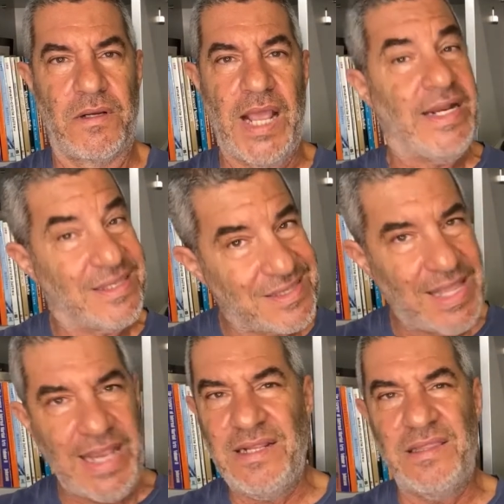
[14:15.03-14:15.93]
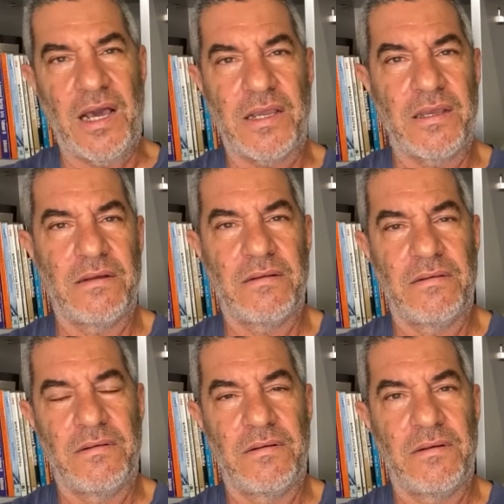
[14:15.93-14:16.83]
And it's lady luck.
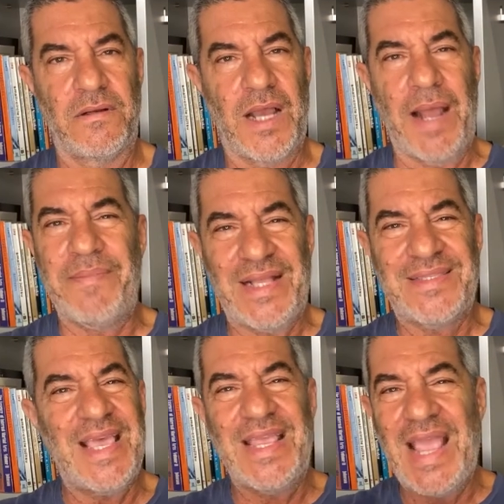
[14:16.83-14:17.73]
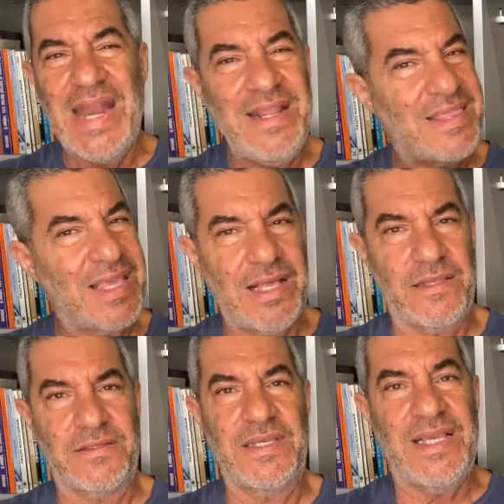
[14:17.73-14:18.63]
I'm not saying anything
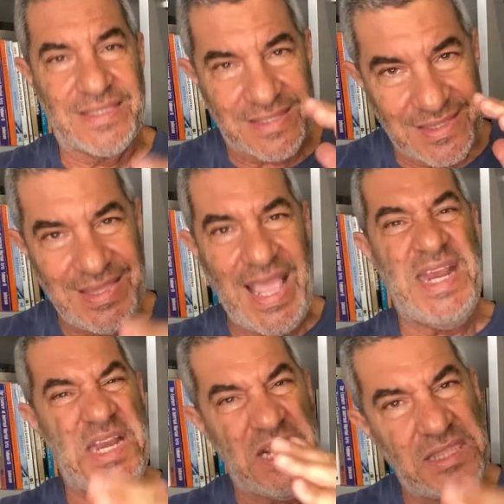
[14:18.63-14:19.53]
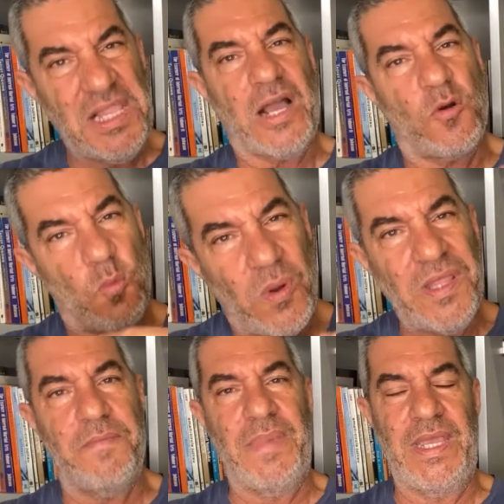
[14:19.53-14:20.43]
else. It's lady luck
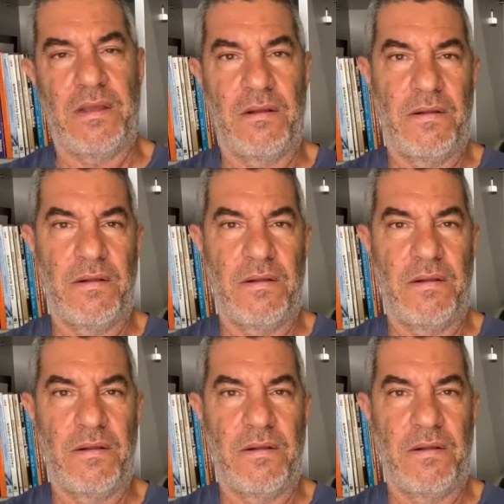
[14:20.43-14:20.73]
with me.